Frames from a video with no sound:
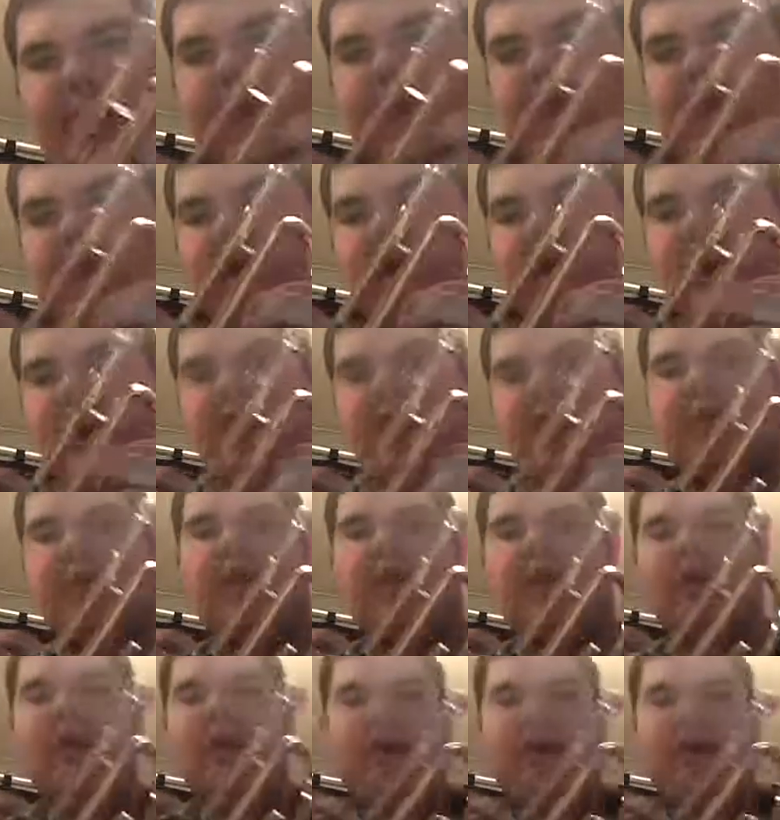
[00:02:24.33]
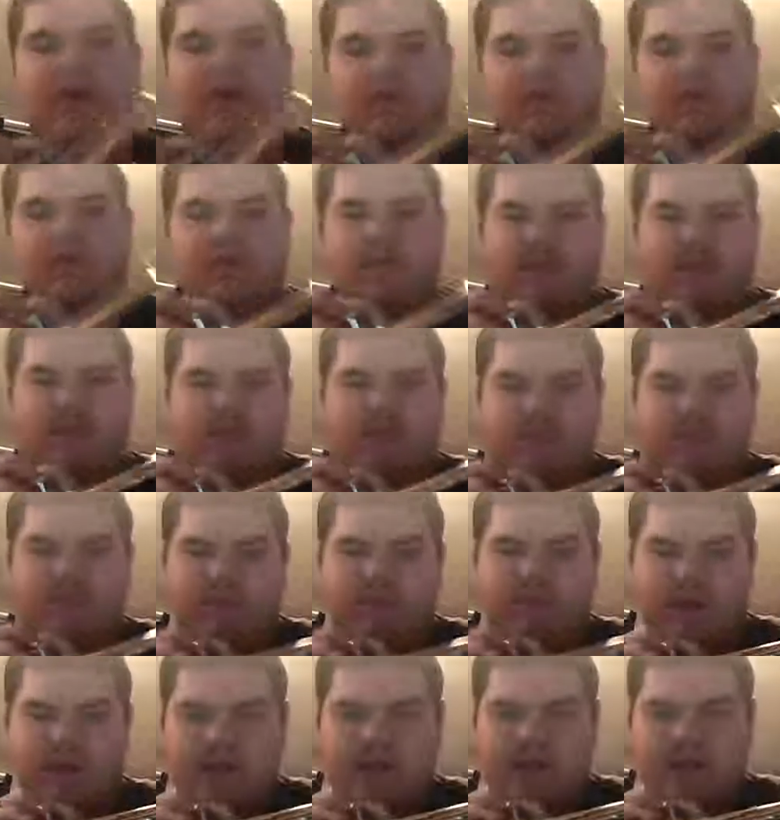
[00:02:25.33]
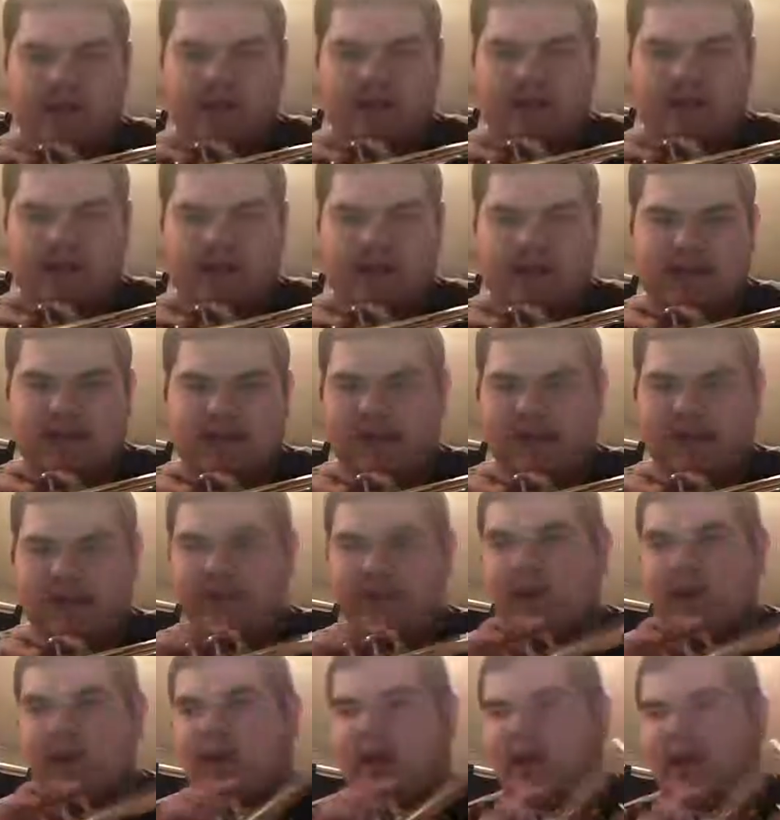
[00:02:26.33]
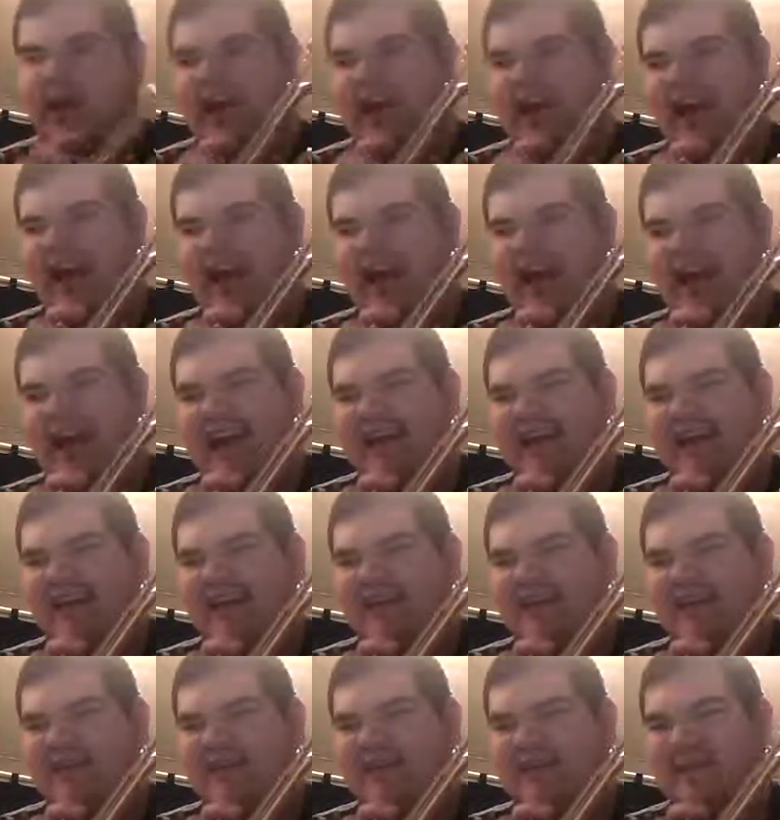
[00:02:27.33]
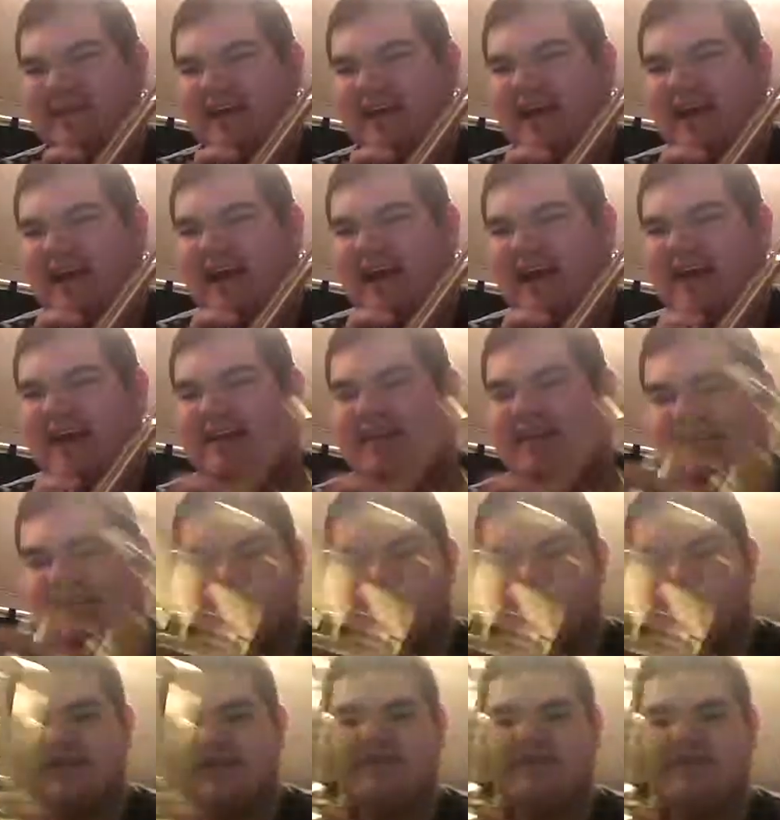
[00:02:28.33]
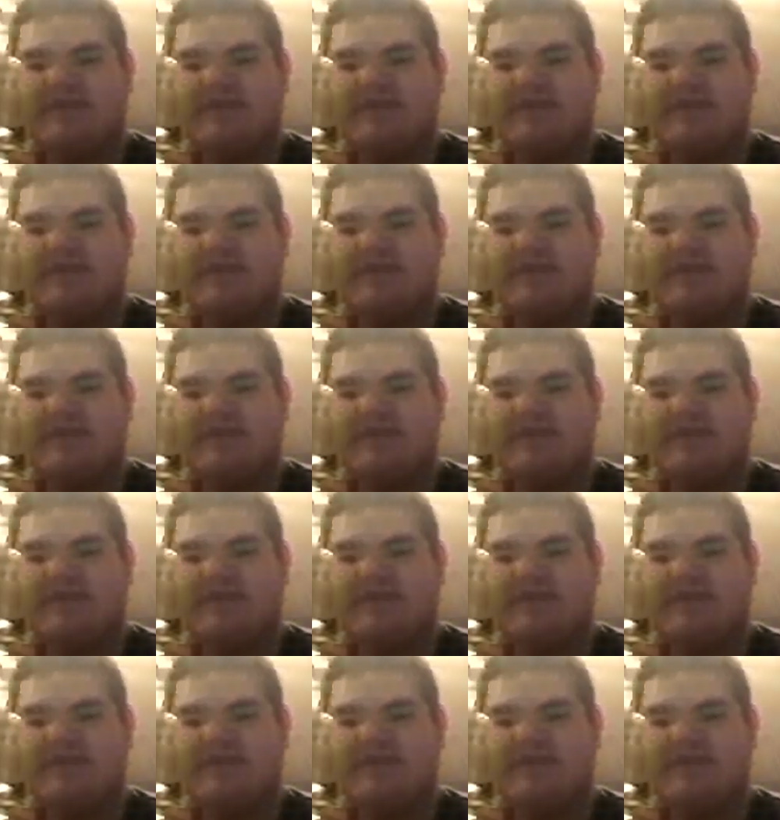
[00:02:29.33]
and which by the way, this is a D, and this